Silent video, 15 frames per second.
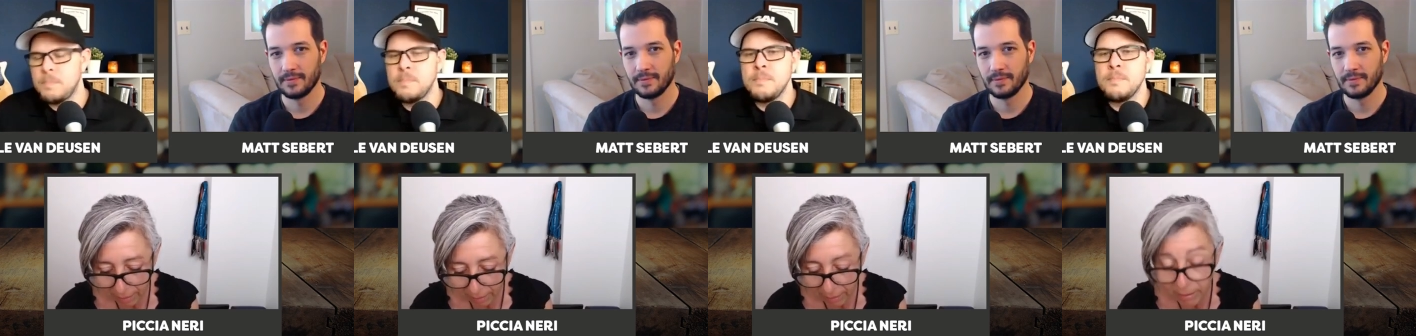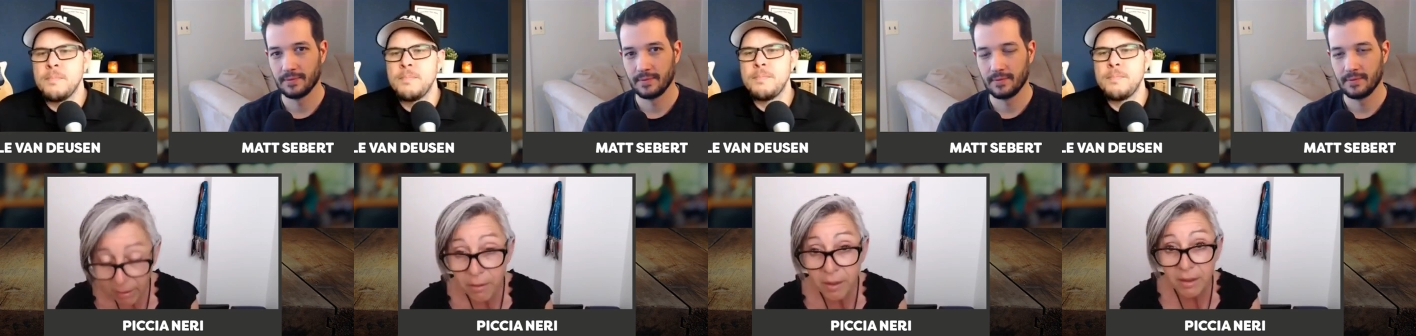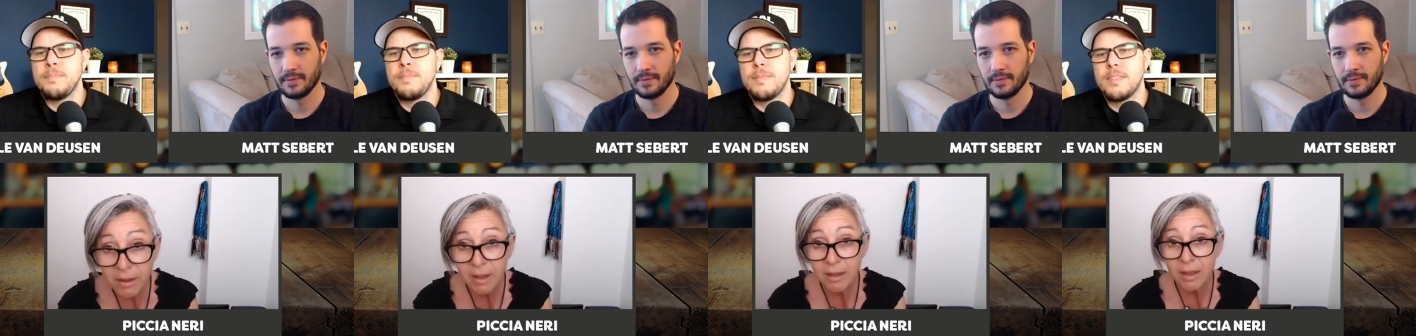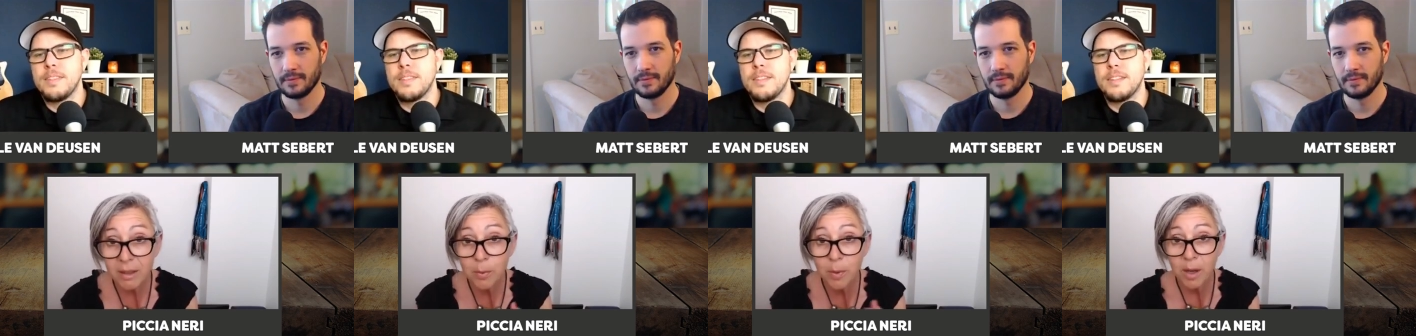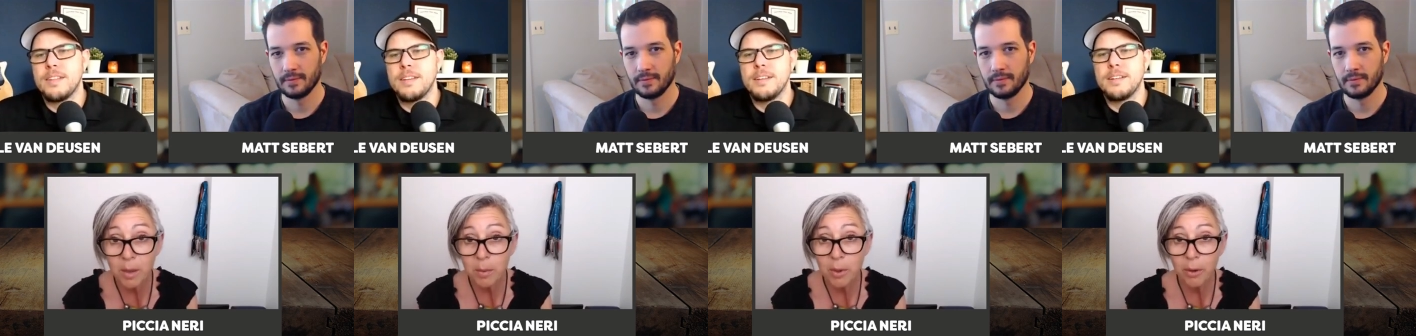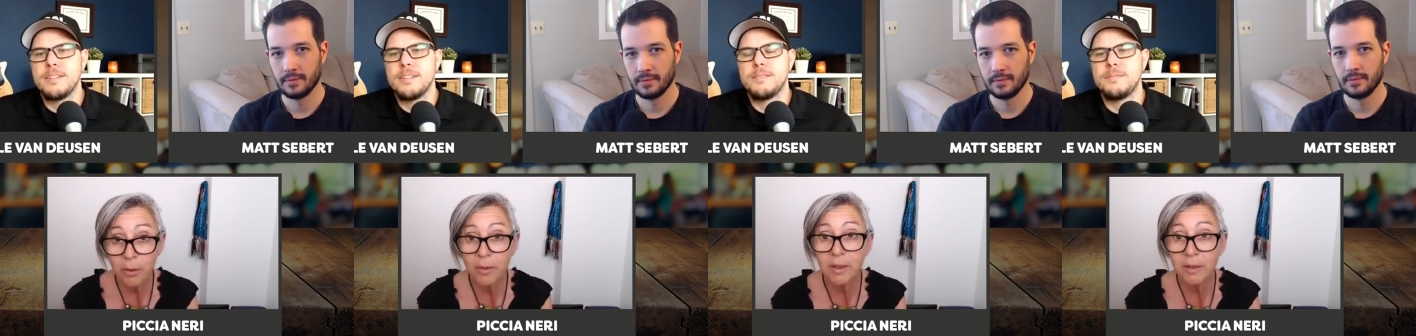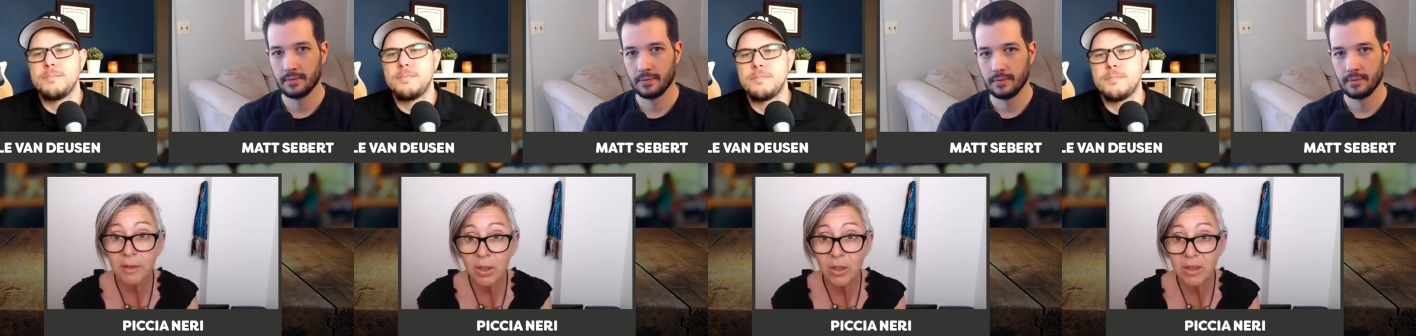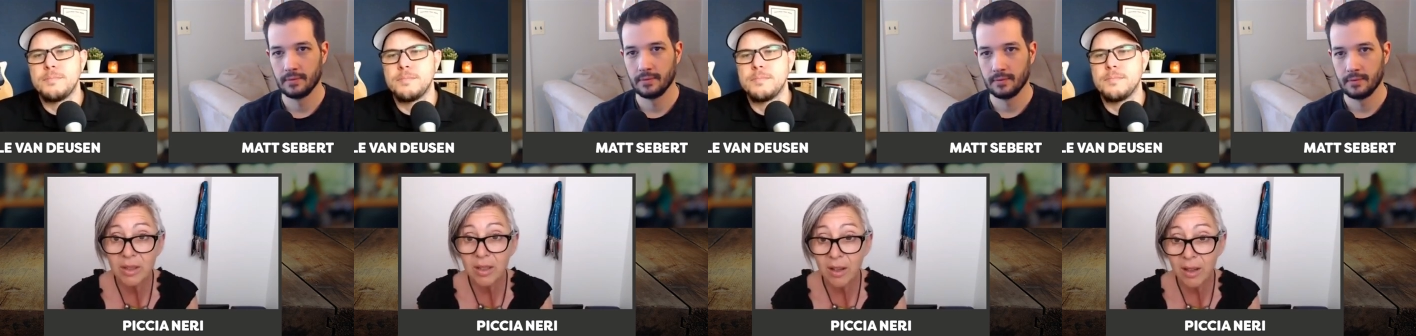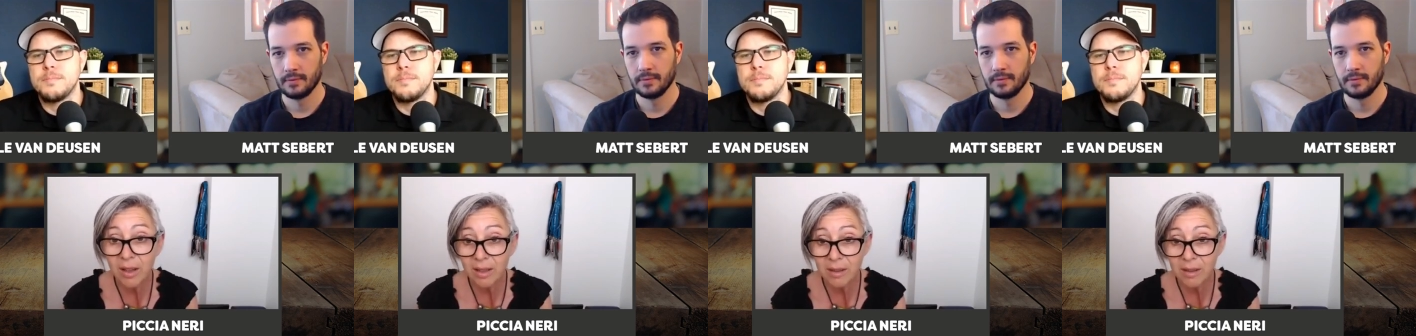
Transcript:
Speaker 1: I think that that's why we often coincide,